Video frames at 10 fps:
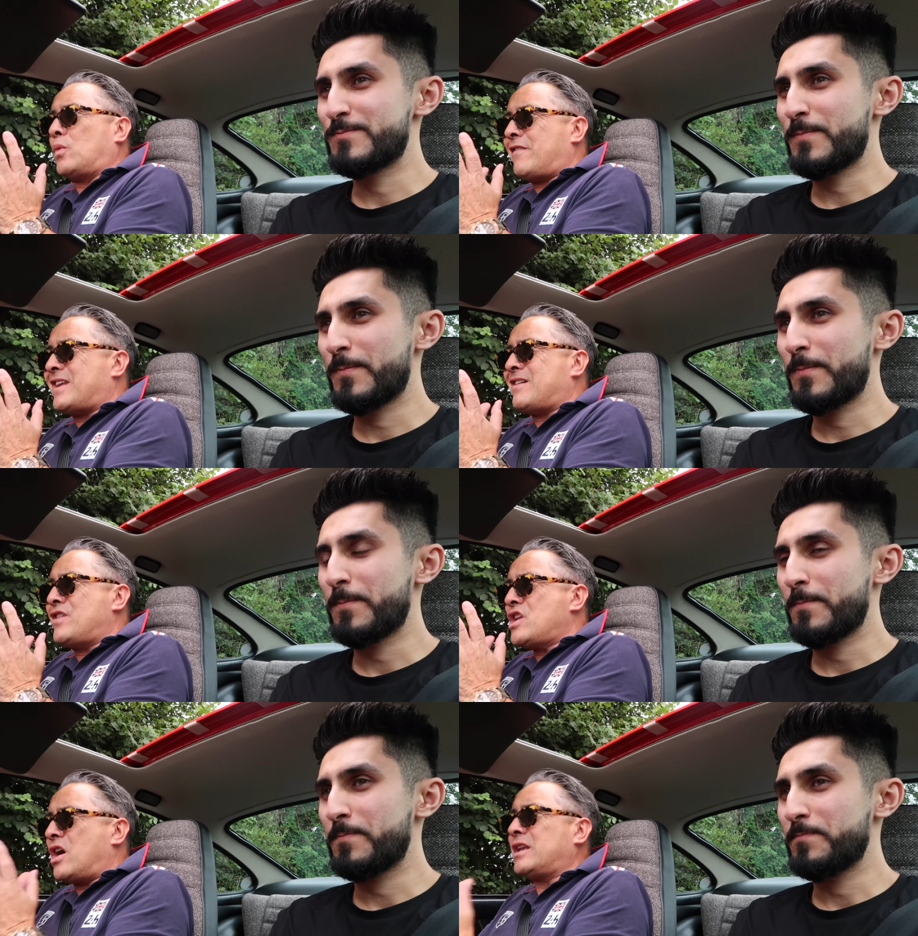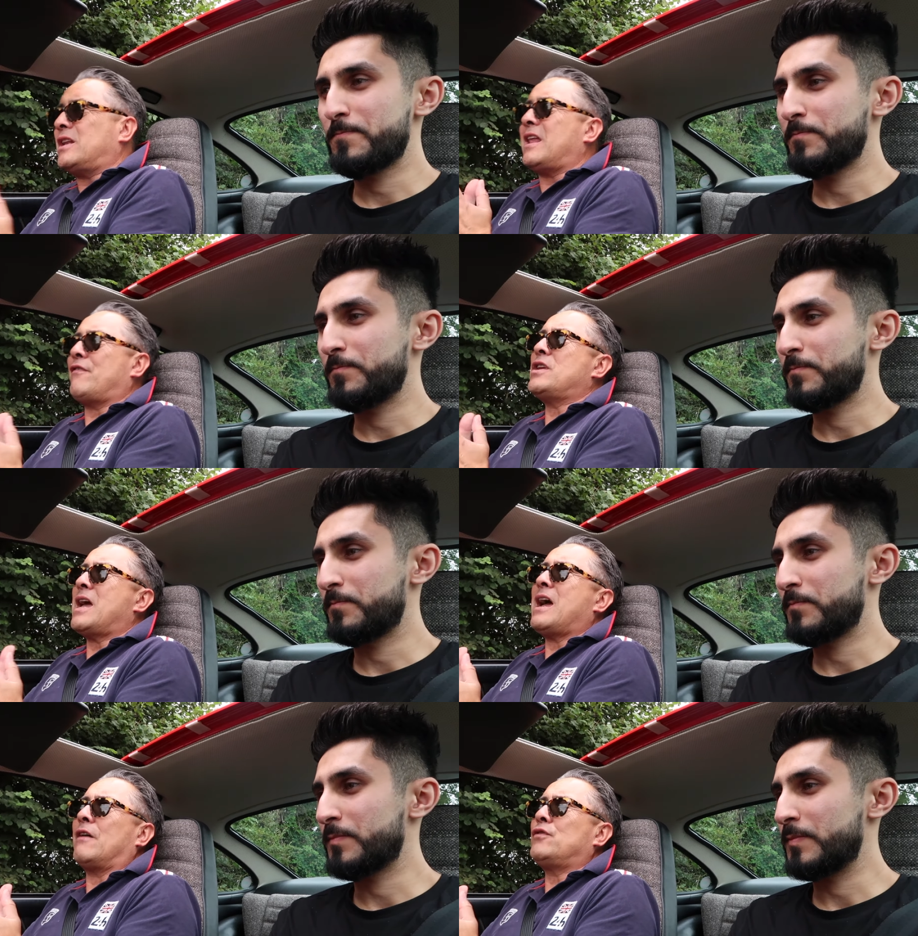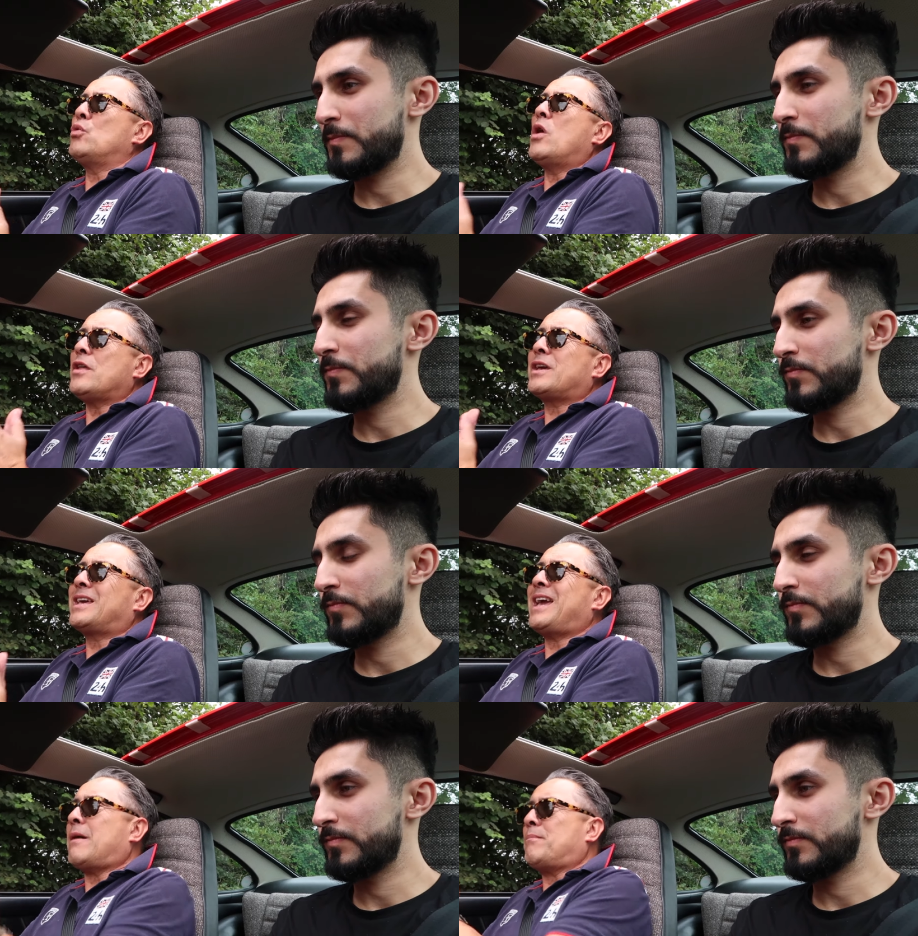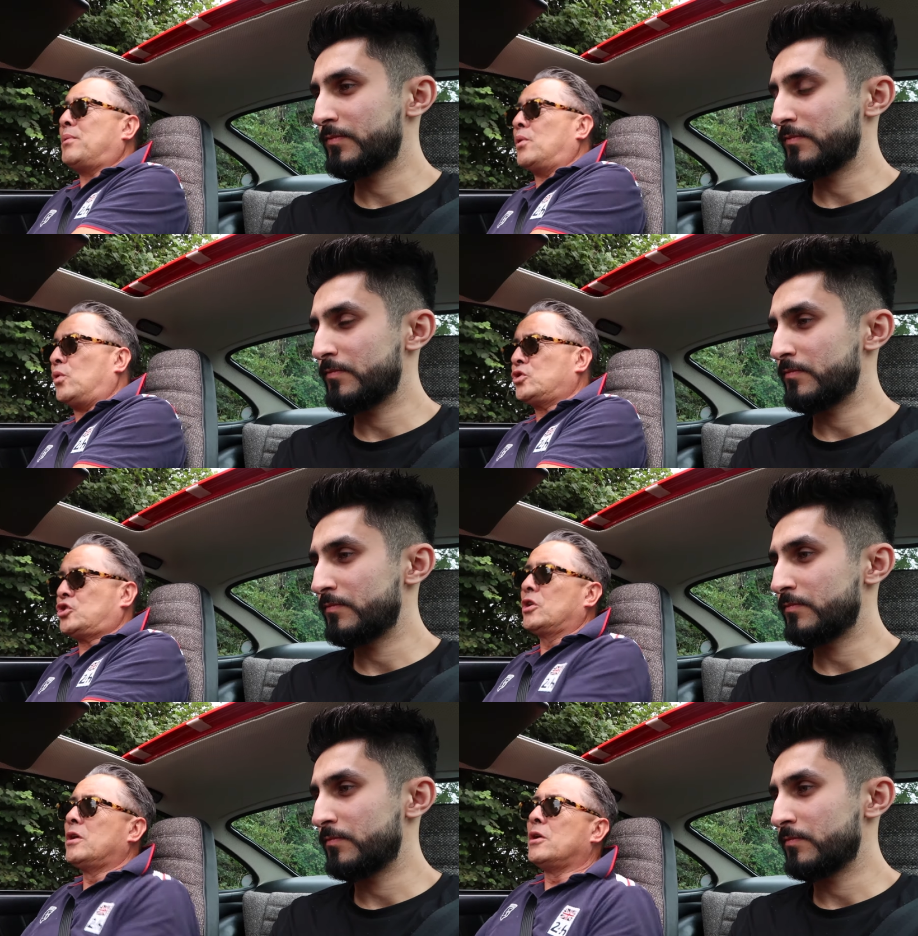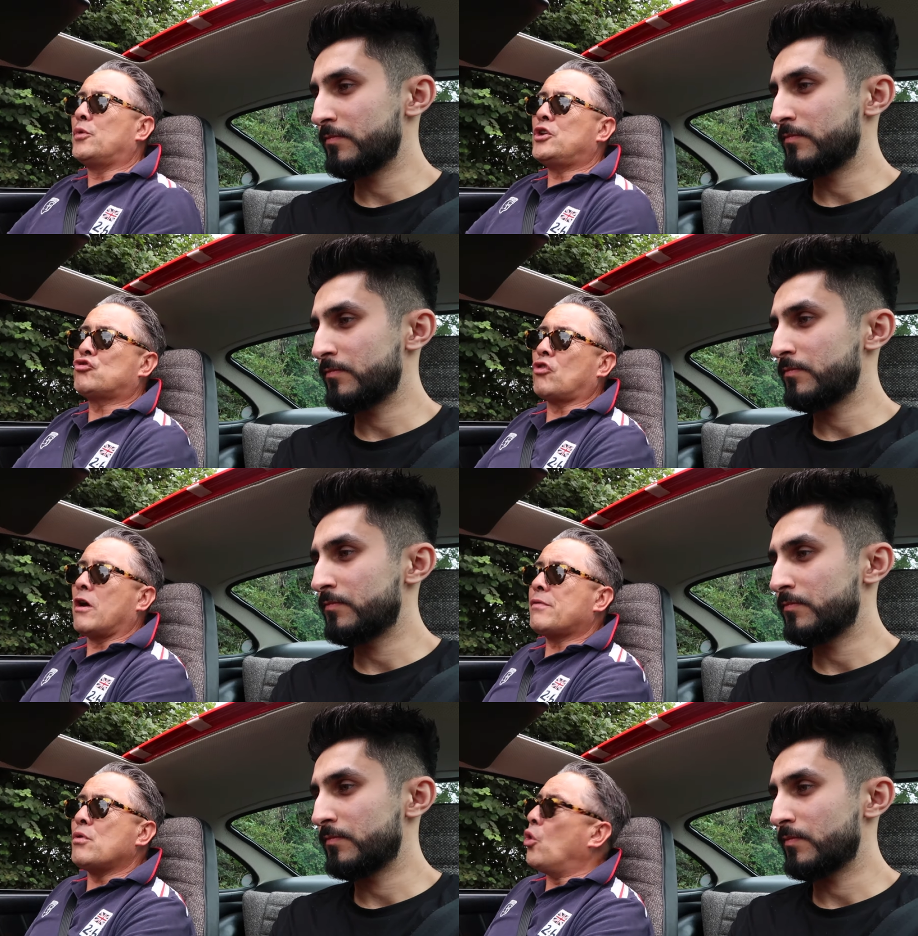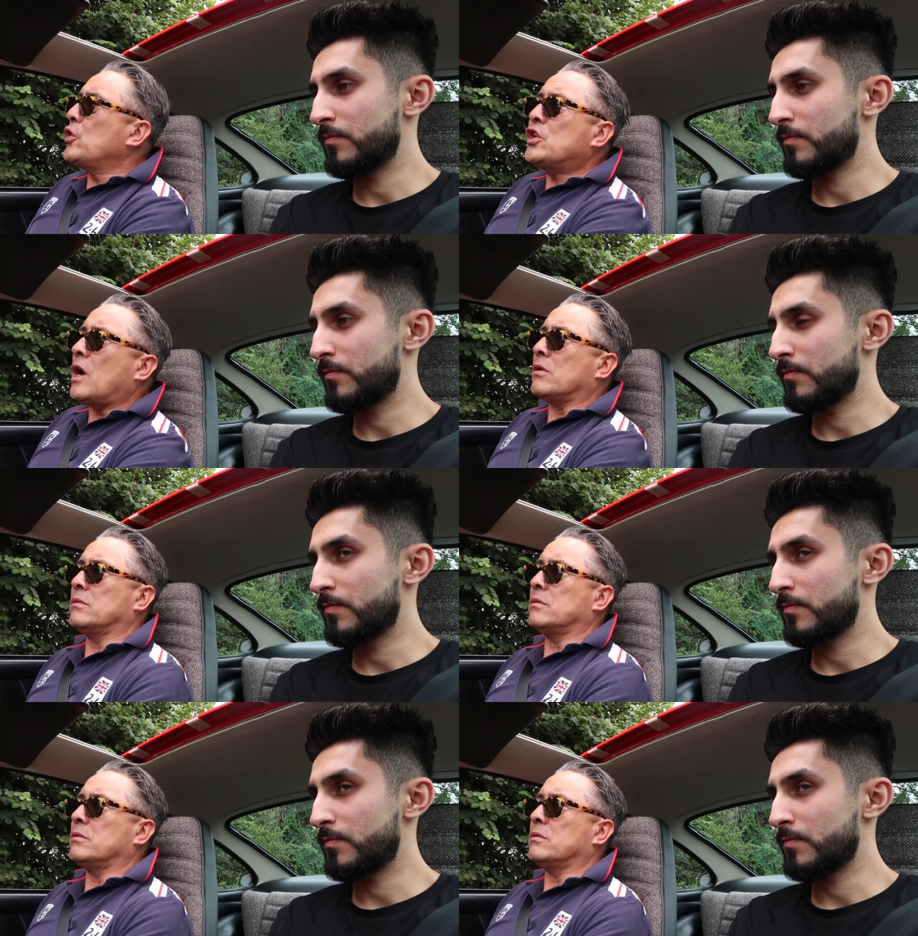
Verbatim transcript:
Speaker 1: whatever nine eleven you have, you either get Porsche when you drive them, or you don't.